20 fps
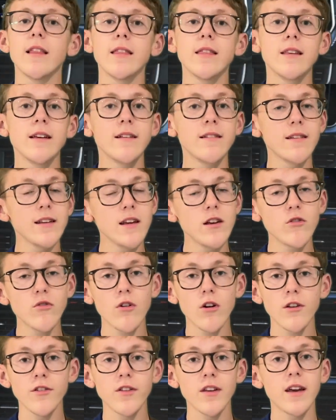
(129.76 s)
The
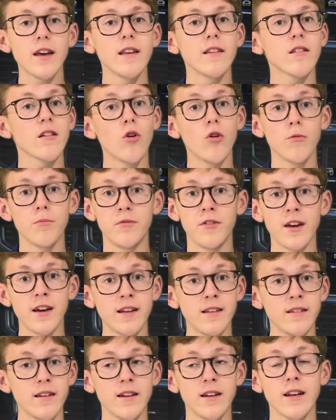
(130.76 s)
T-Cross is
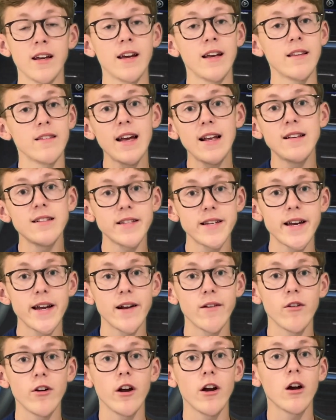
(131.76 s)
updated its
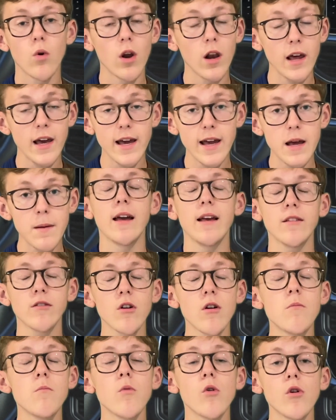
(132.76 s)
interior quality. It's got
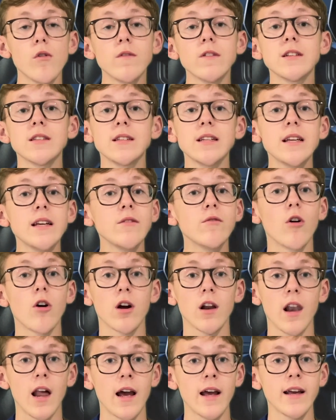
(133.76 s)
more of a T-Roc
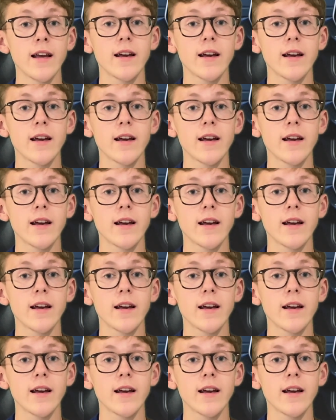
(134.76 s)
like